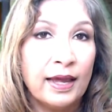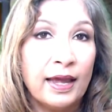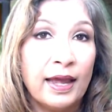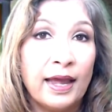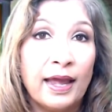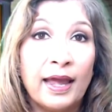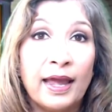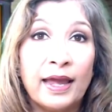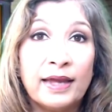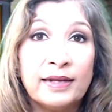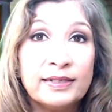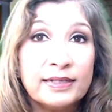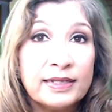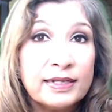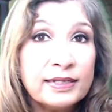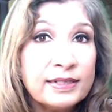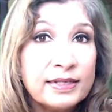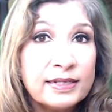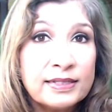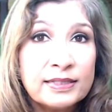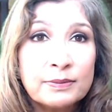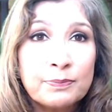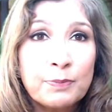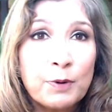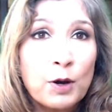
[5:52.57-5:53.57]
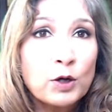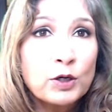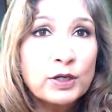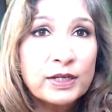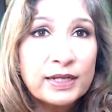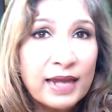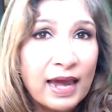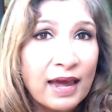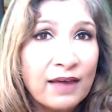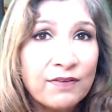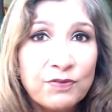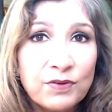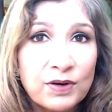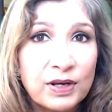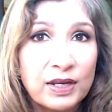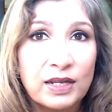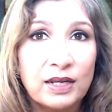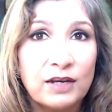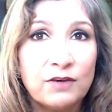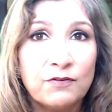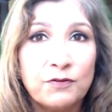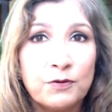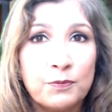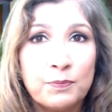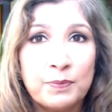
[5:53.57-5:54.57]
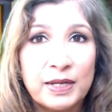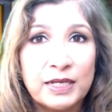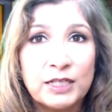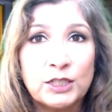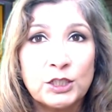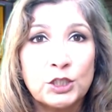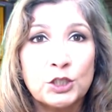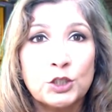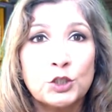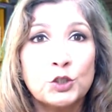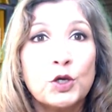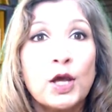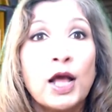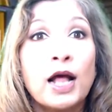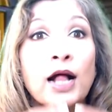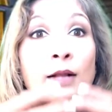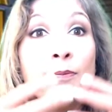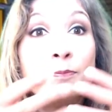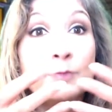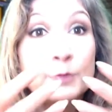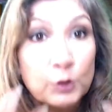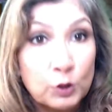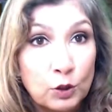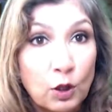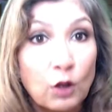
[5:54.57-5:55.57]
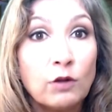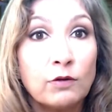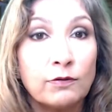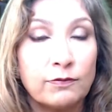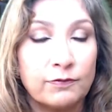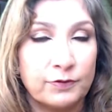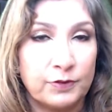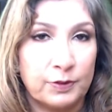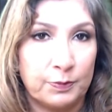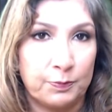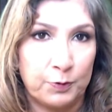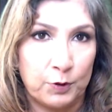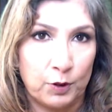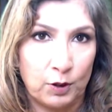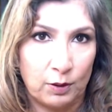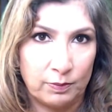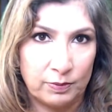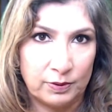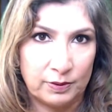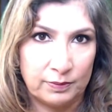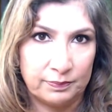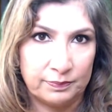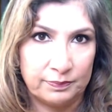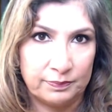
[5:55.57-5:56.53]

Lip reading: And it is about gathering information to help solve the problem.